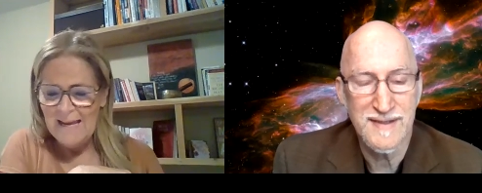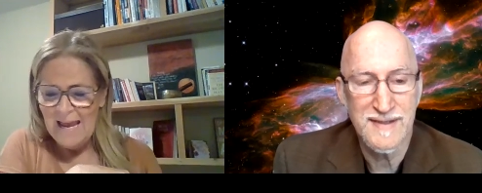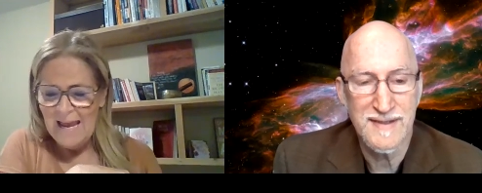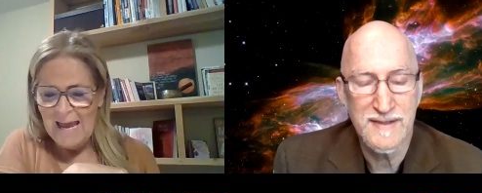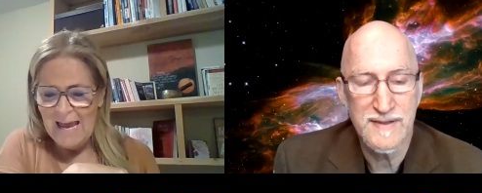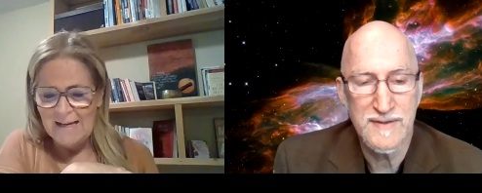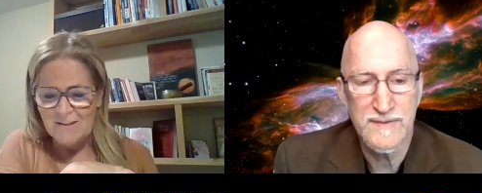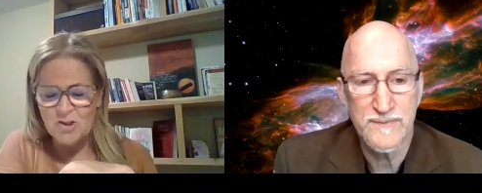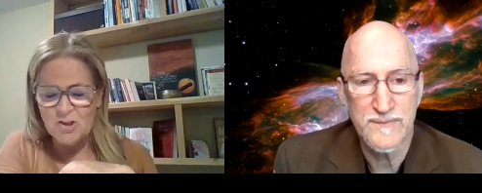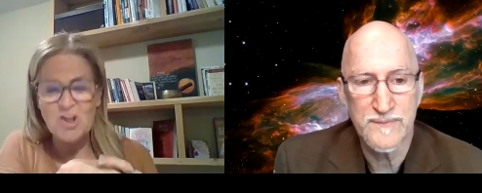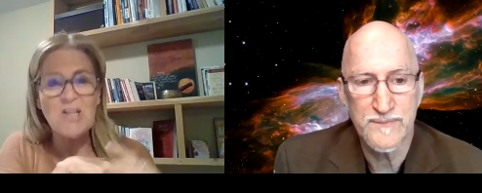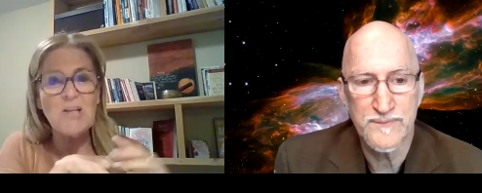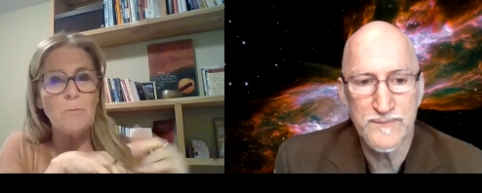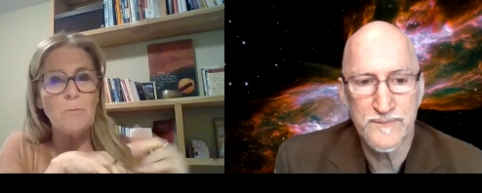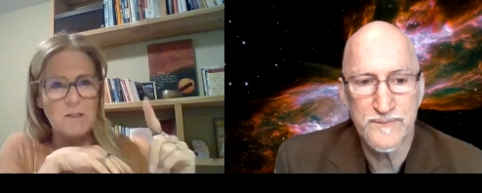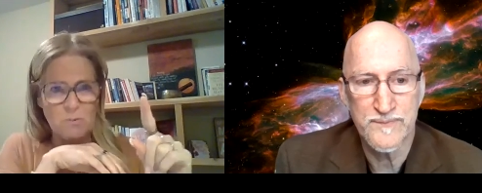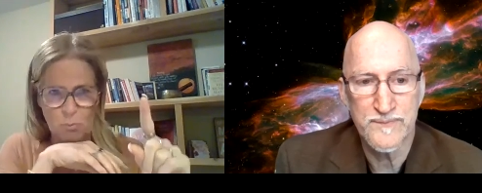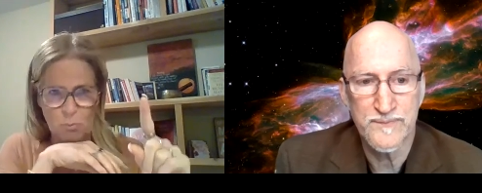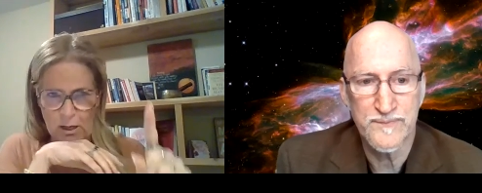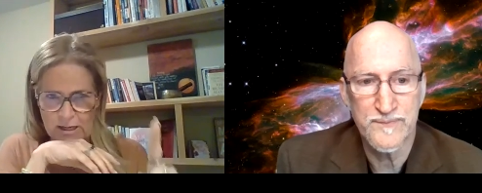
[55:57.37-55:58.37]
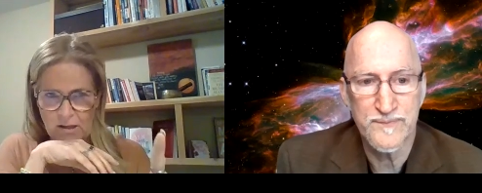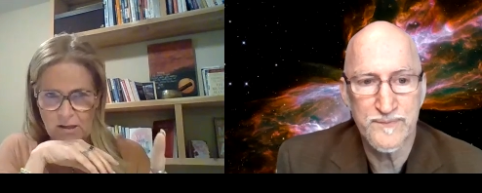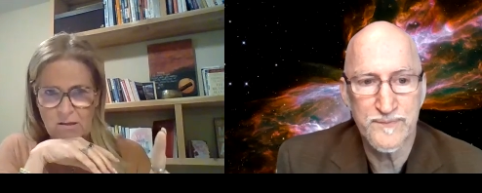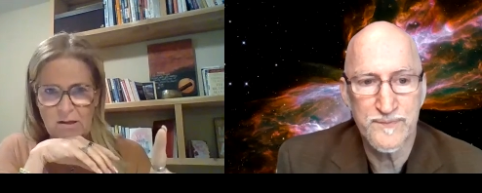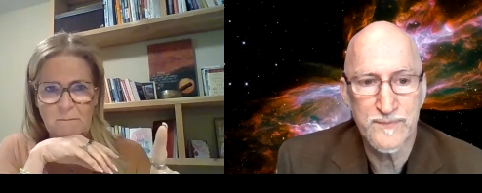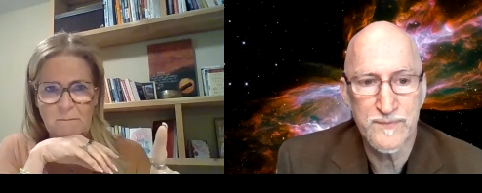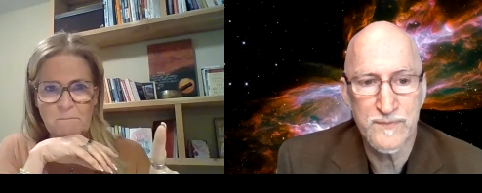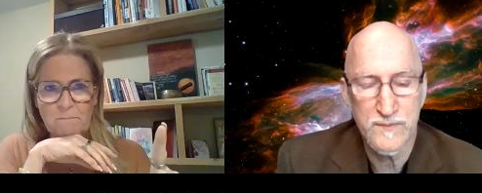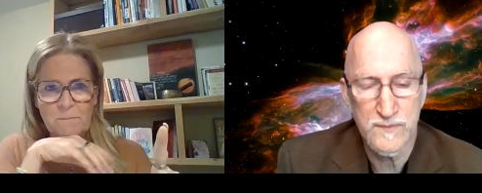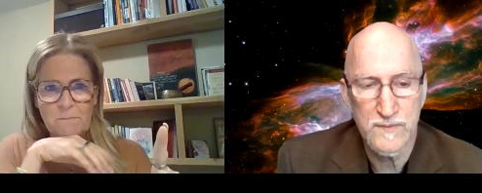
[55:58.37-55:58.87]
Speaker 1: And she was one of
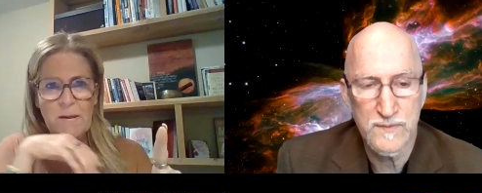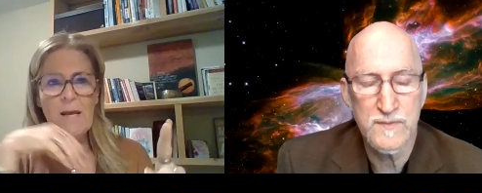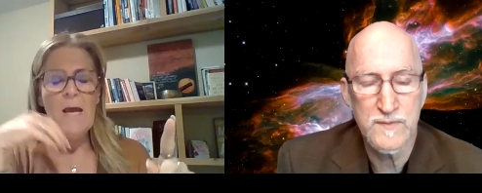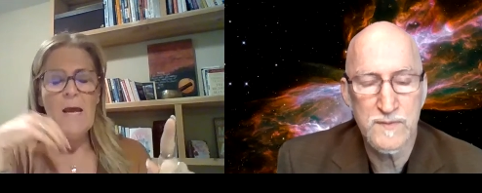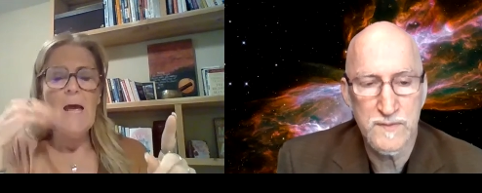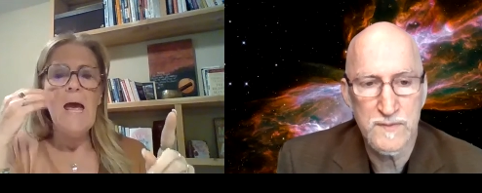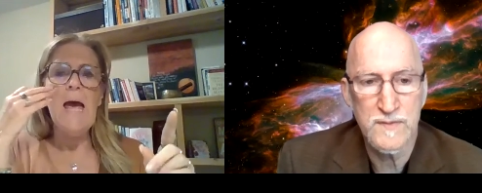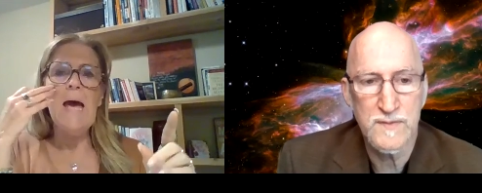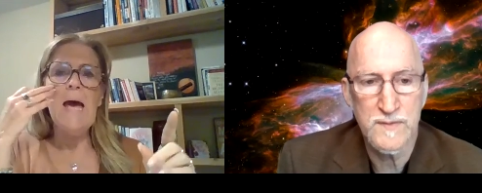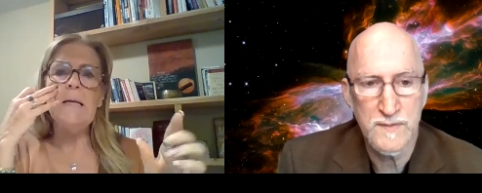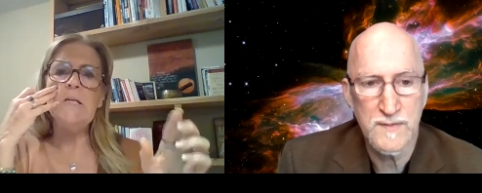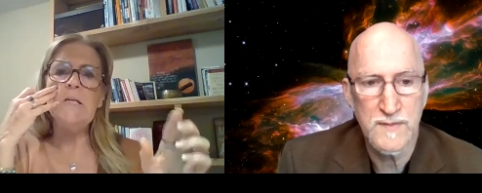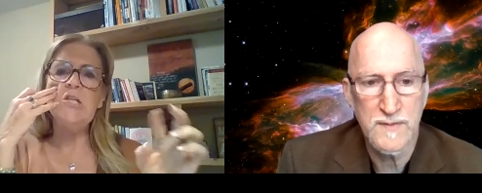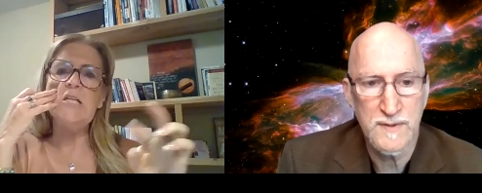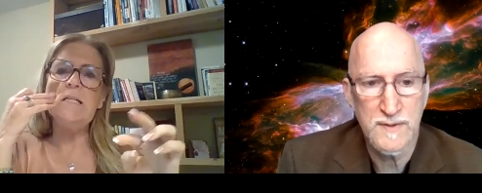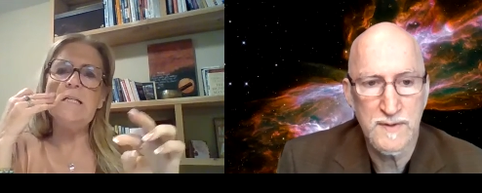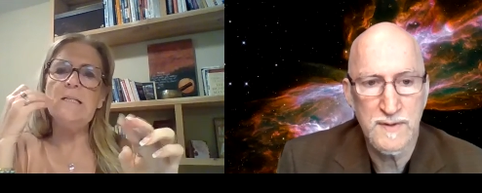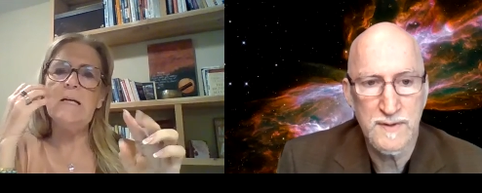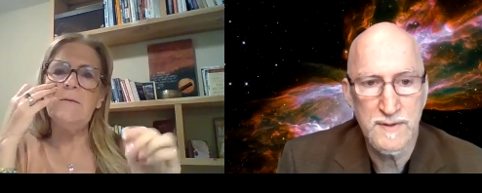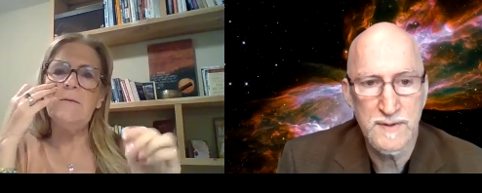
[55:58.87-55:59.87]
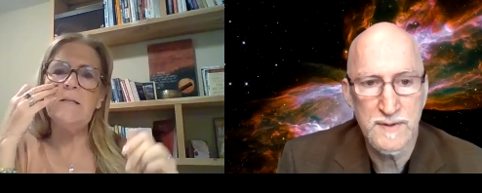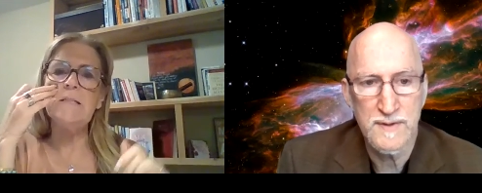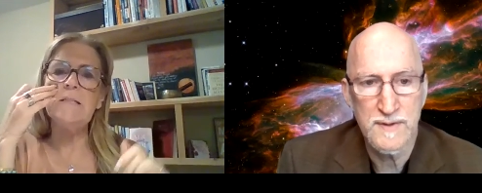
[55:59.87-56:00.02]
them. And she had done the